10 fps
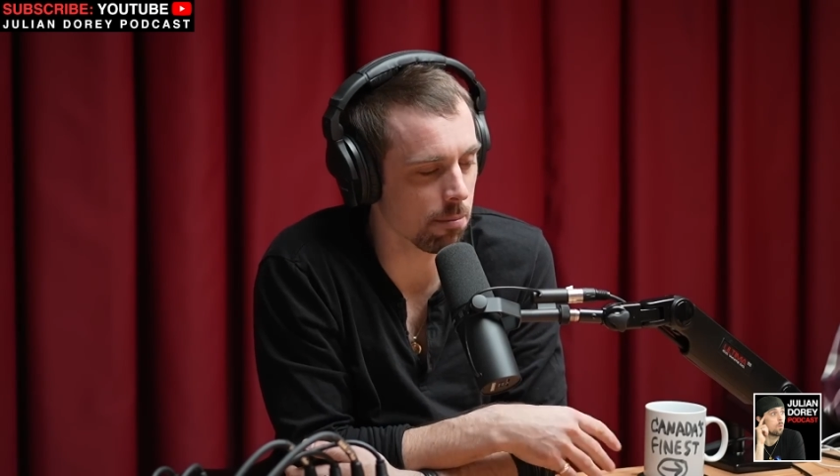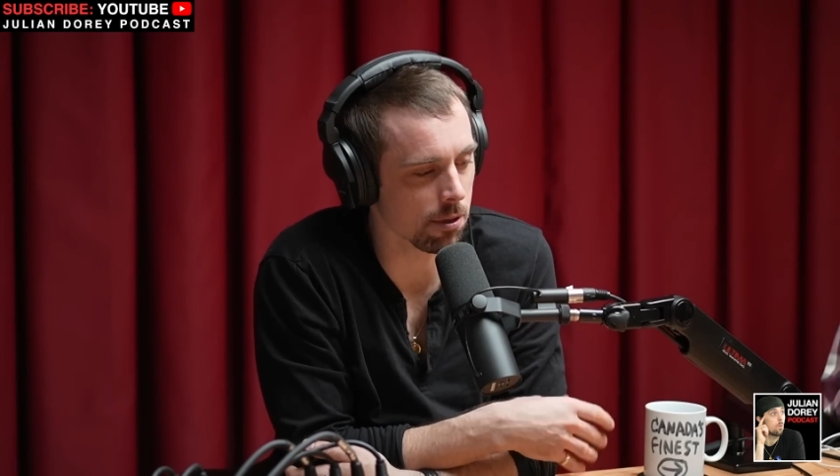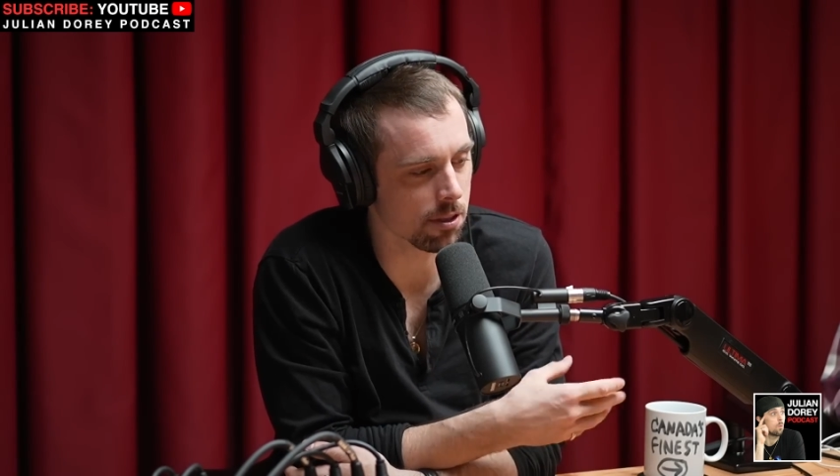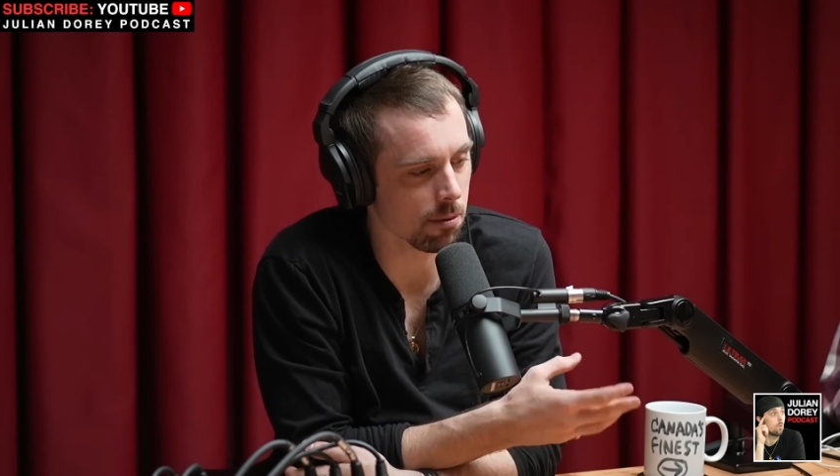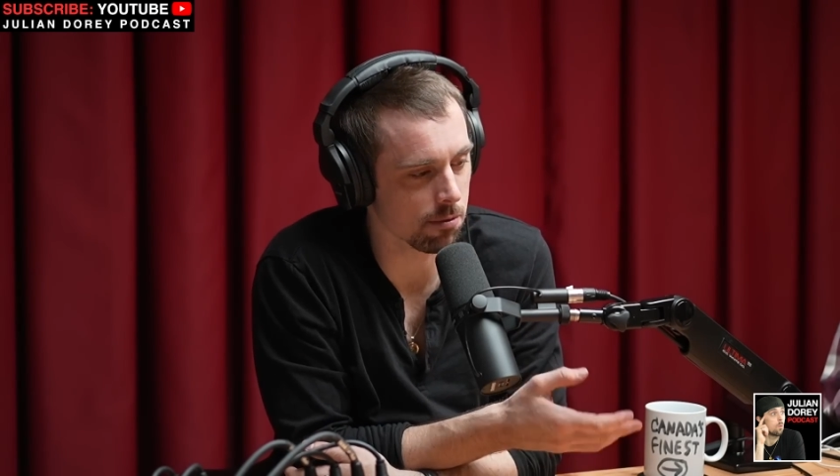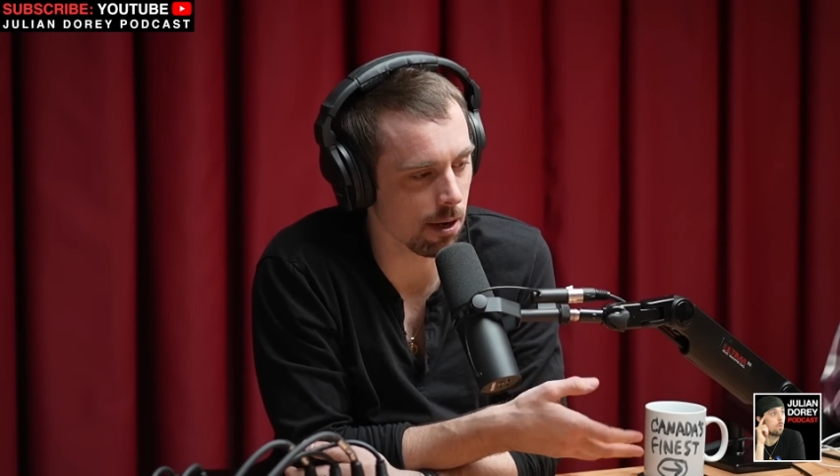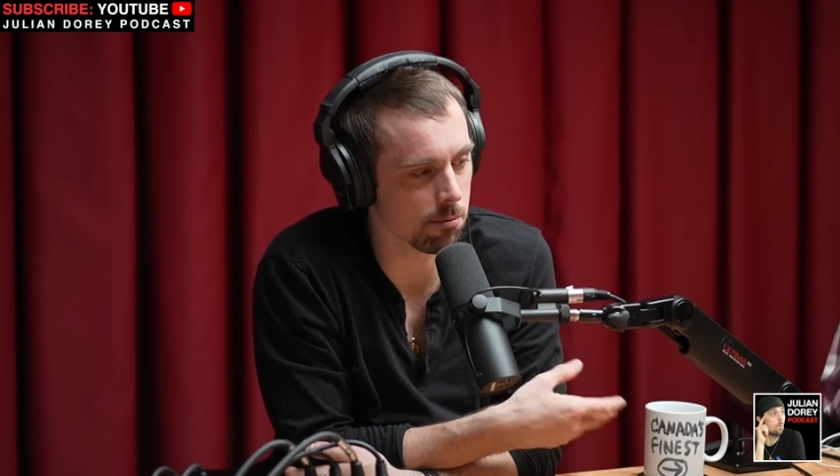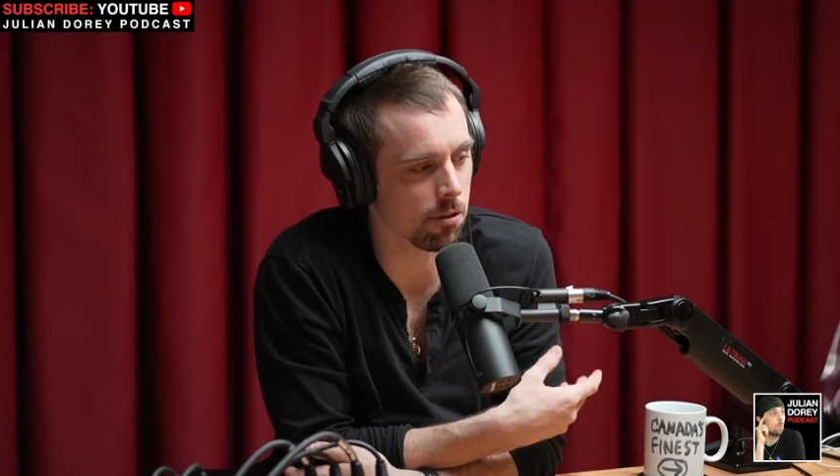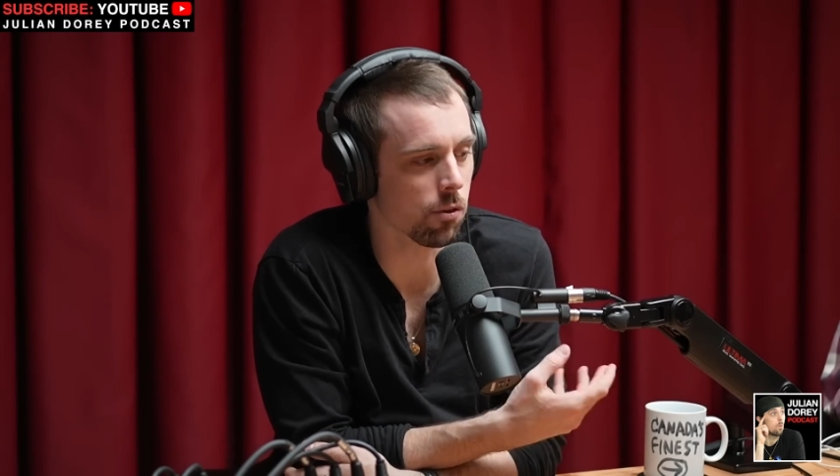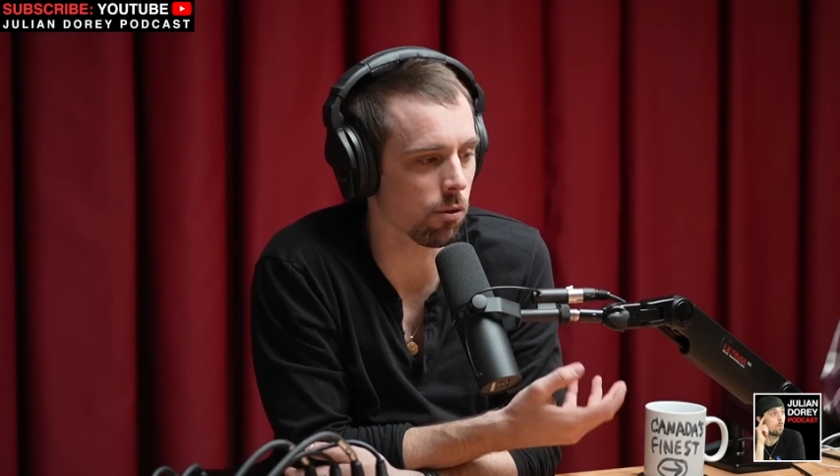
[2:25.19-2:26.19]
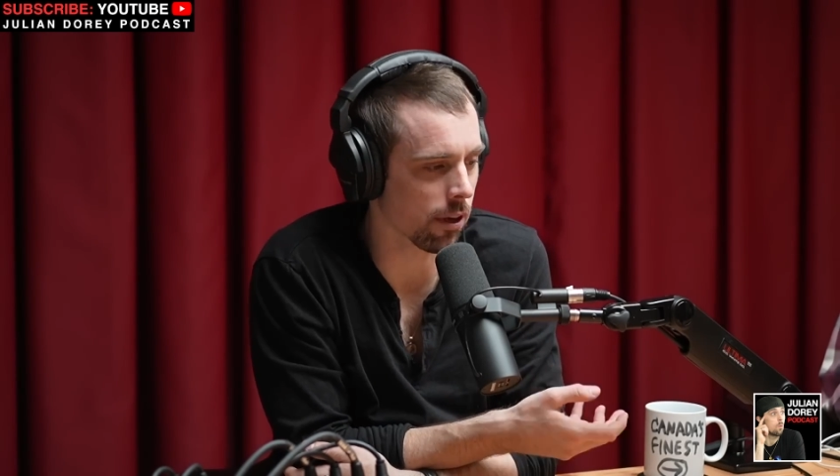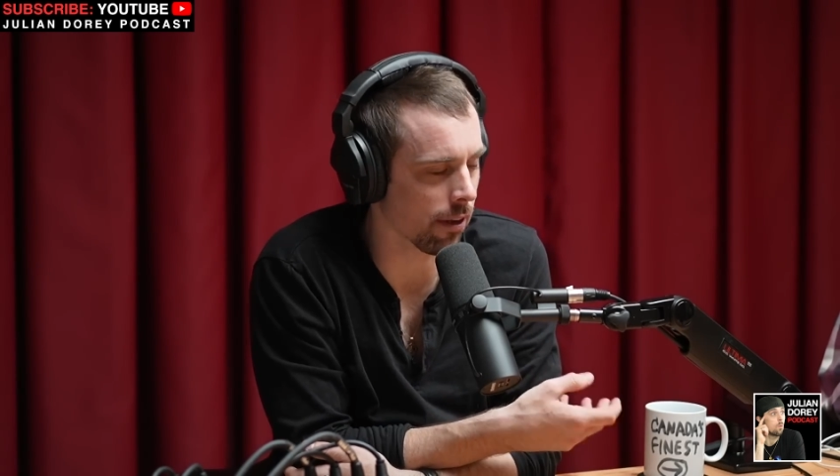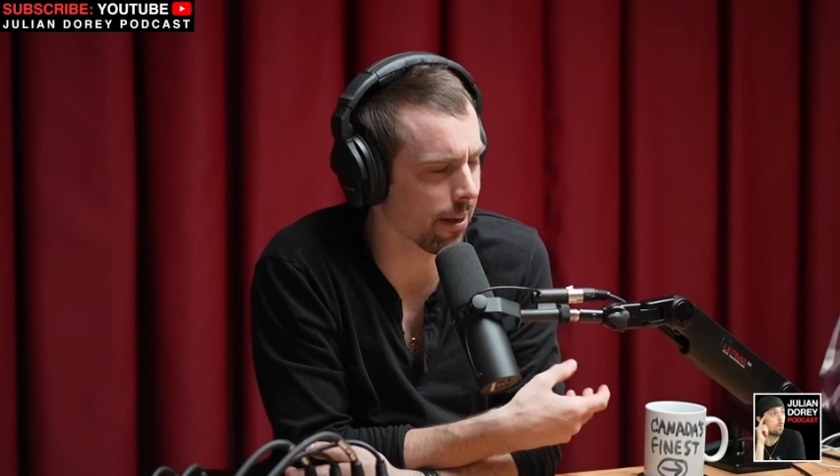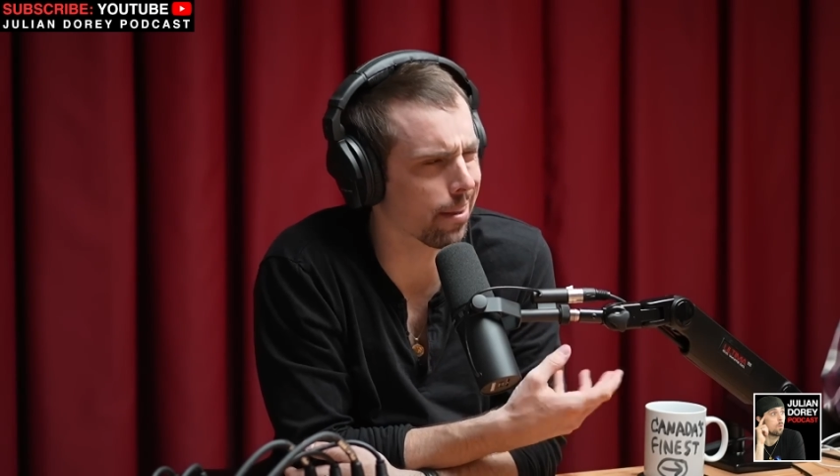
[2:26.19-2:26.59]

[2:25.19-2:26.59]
but sometimes if you look at like